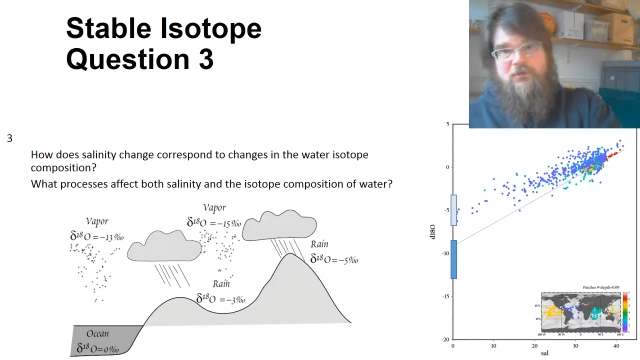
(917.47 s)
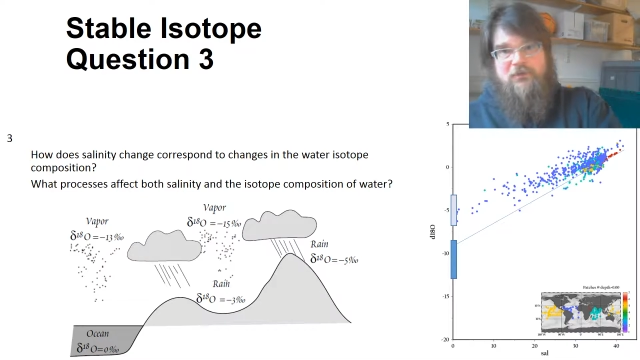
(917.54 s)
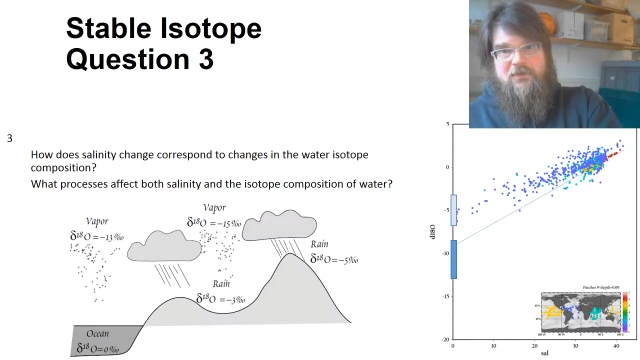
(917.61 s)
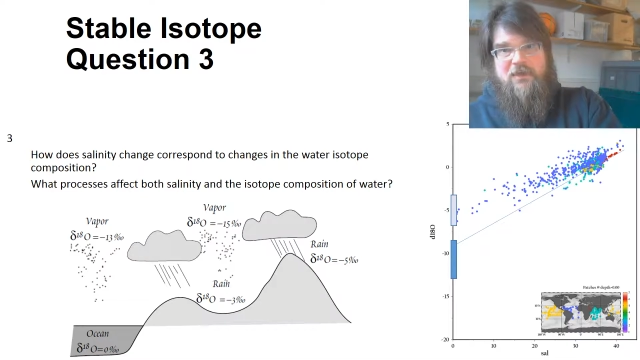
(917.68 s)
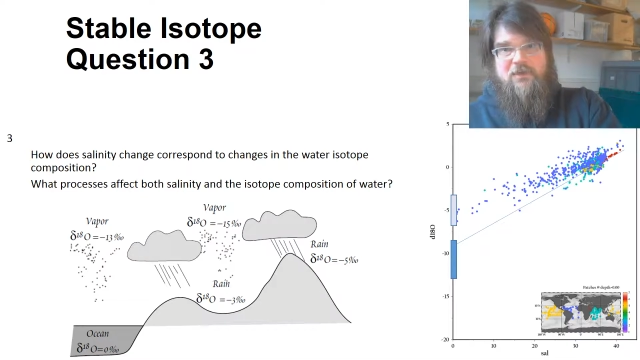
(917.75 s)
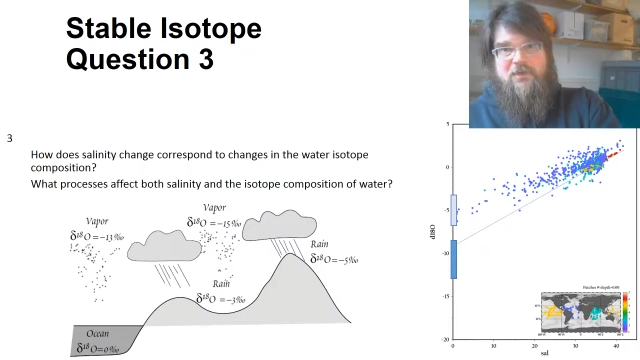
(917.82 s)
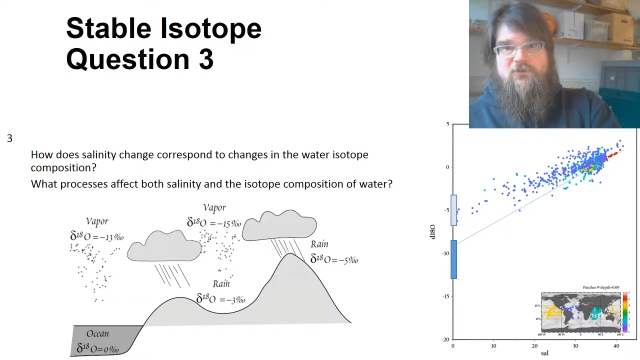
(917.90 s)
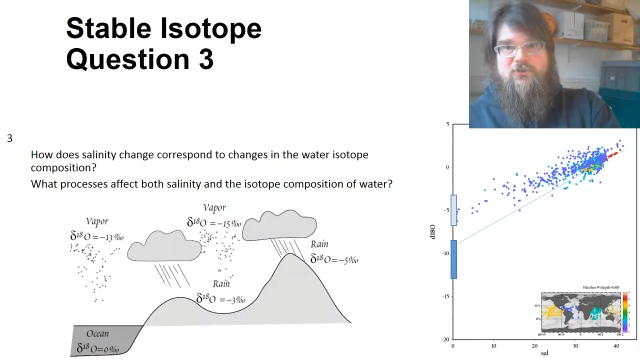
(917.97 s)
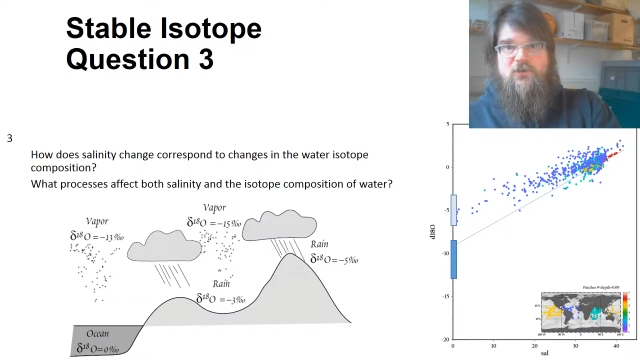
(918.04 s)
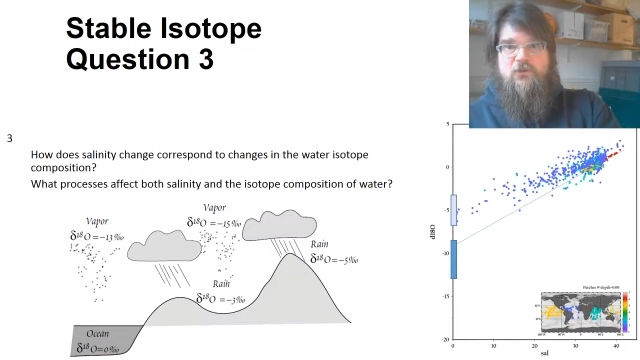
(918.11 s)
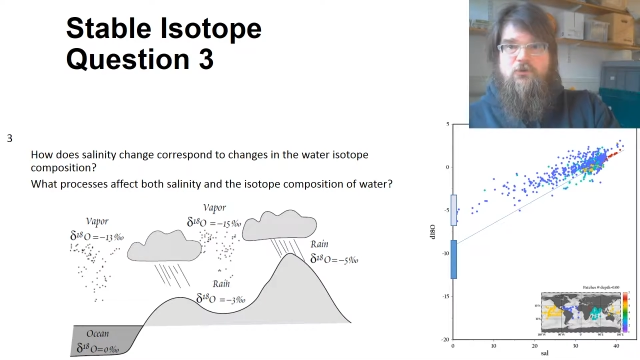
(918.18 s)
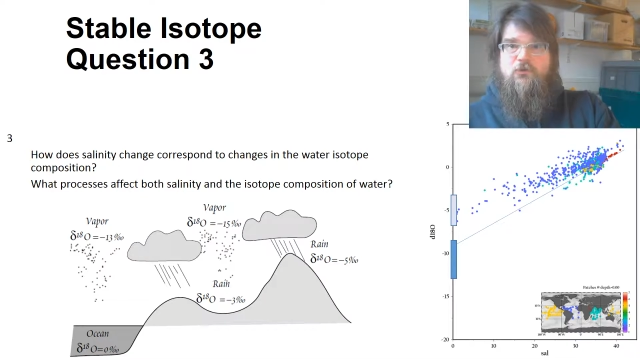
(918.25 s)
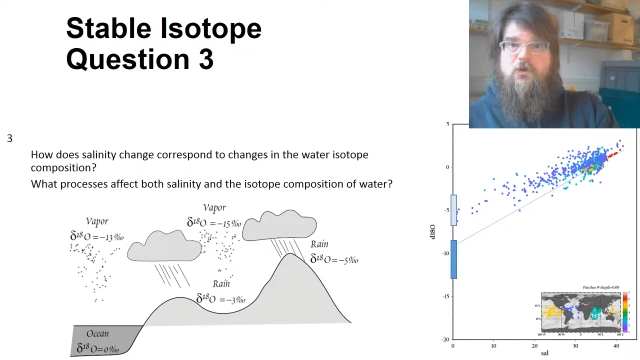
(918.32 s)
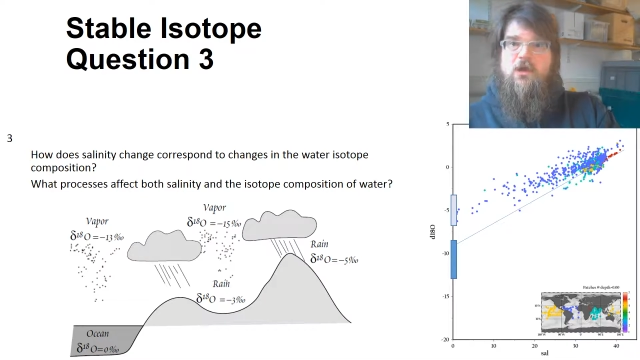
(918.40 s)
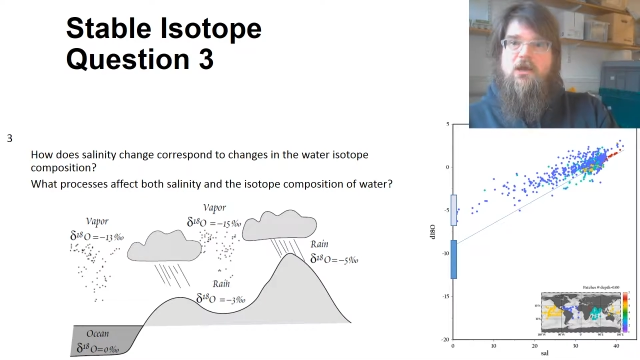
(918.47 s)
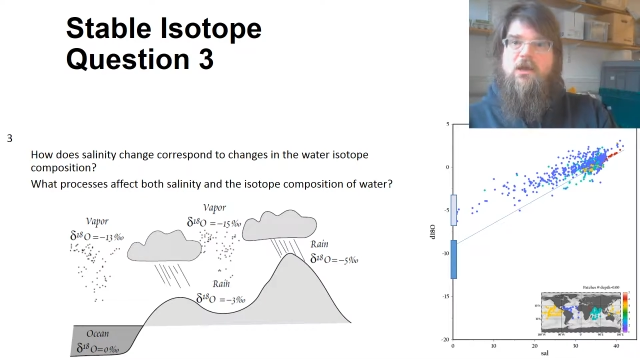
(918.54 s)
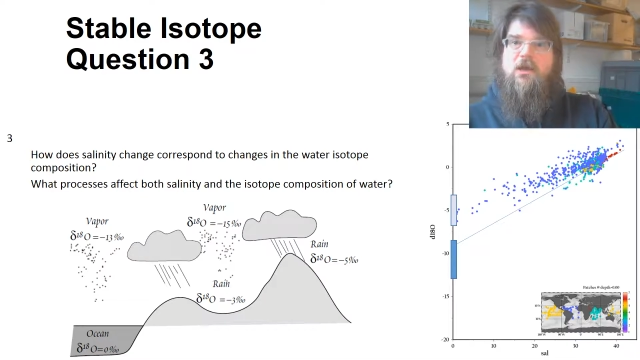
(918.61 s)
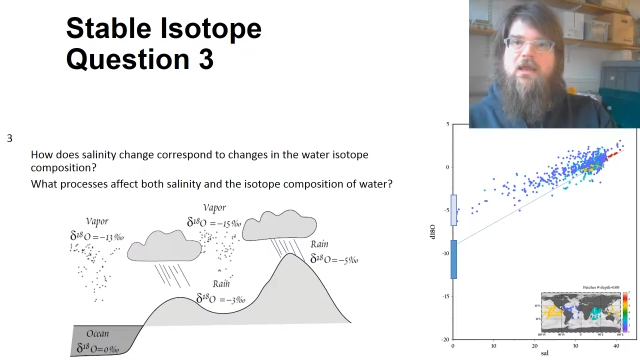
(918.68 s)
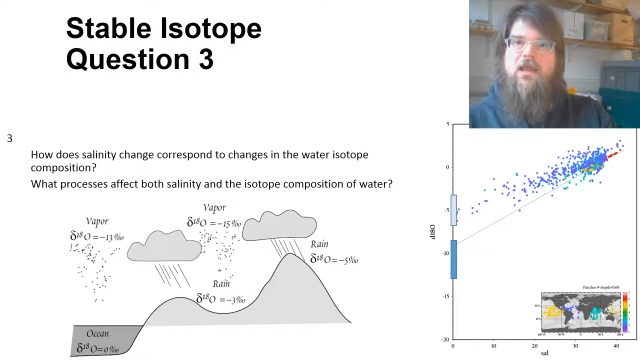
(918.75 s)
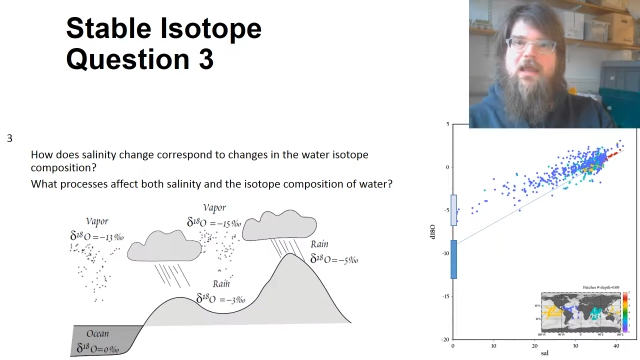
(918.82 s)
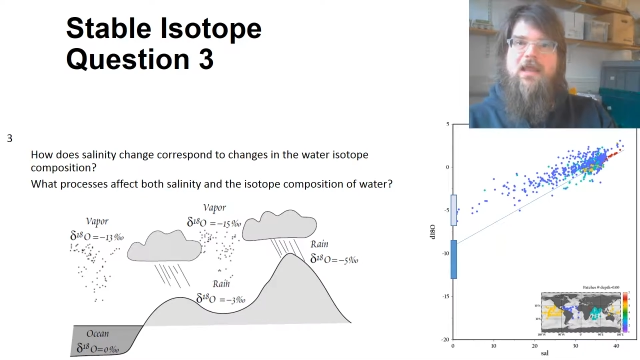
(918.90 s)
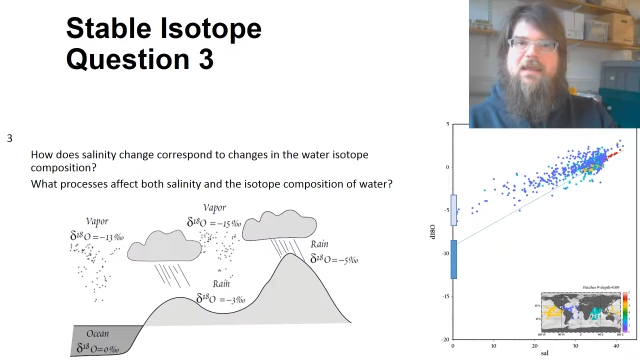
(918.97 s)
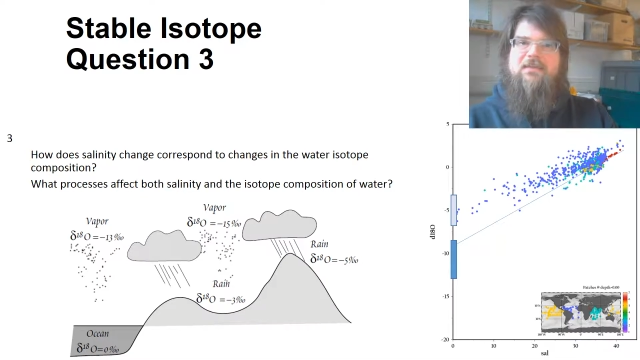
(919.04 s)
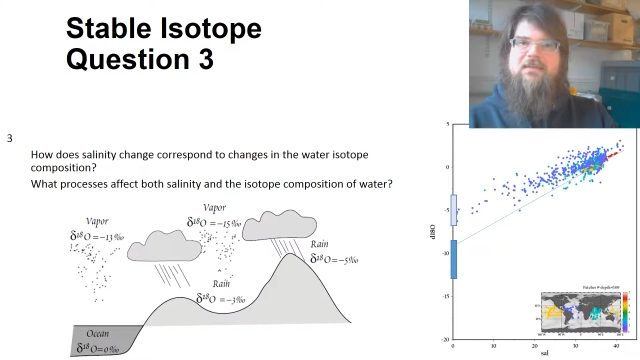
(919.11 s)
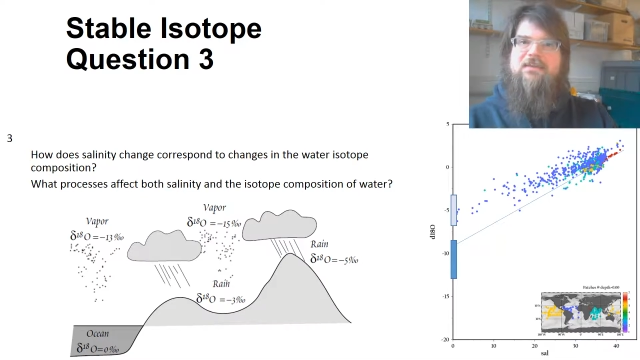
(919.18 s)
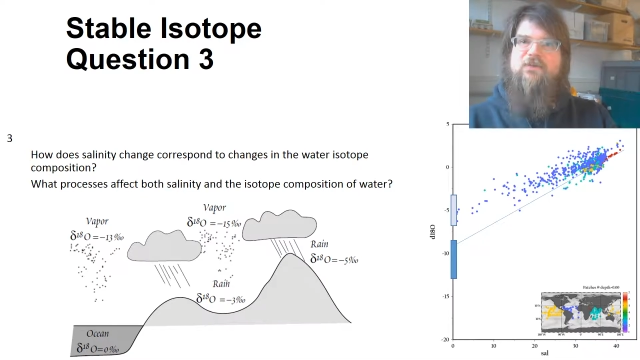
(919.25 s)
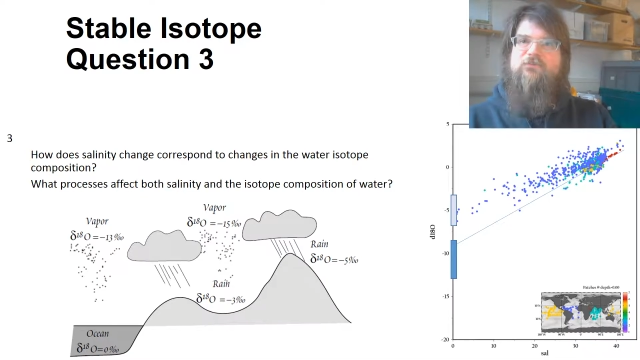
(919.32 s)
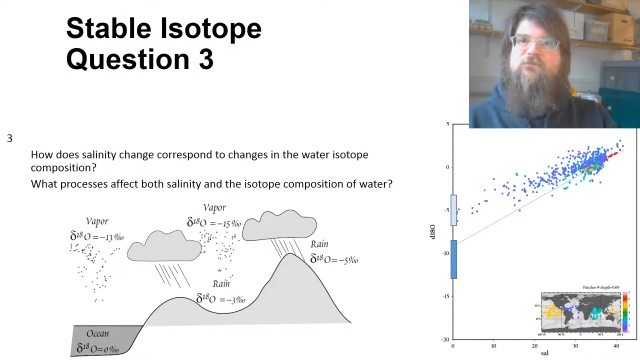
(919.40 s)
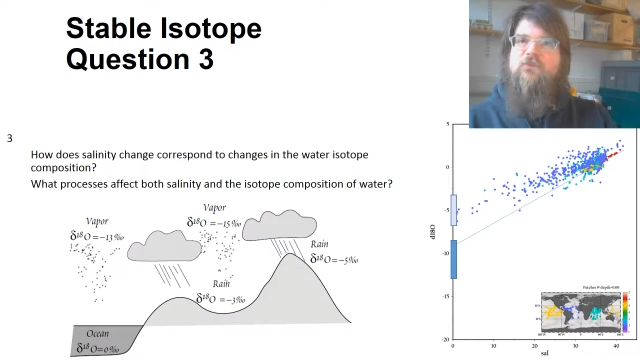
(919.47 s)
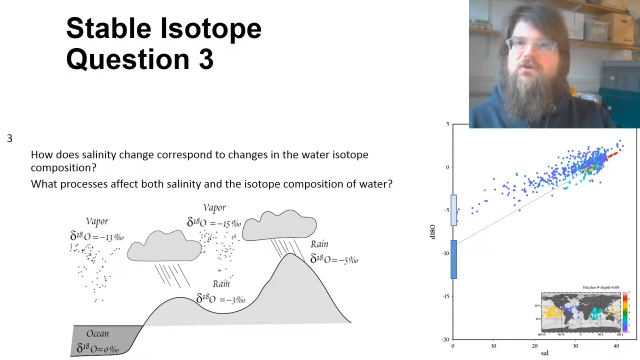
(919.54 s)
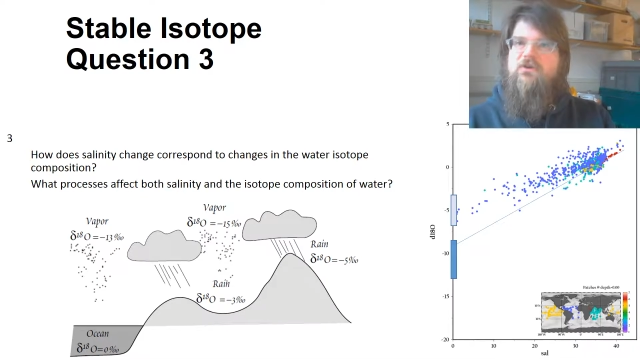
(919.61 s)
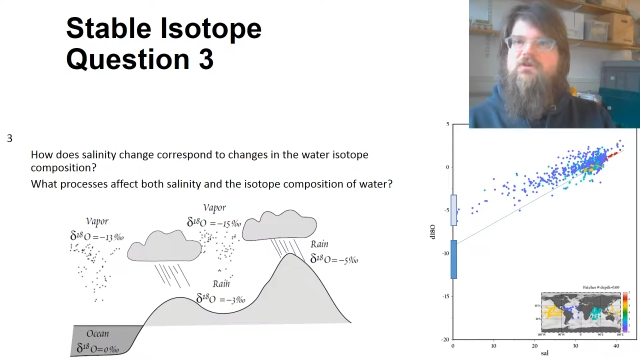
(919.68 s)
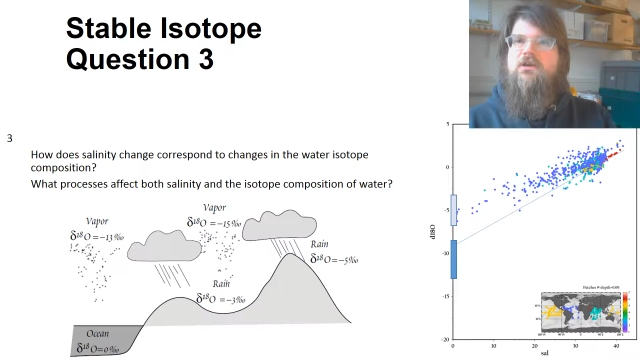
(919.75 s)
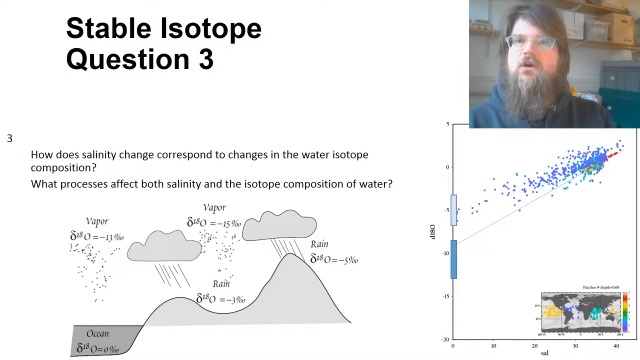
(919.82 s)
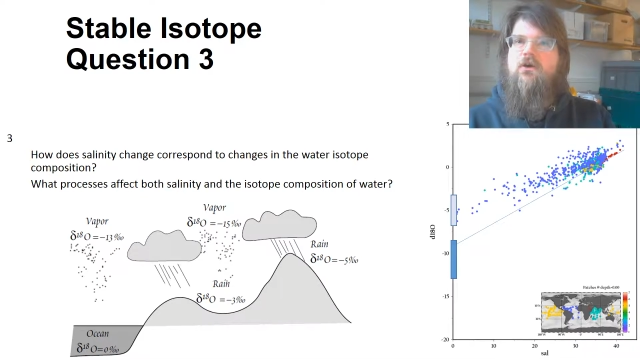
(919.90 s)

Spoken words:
lead to a different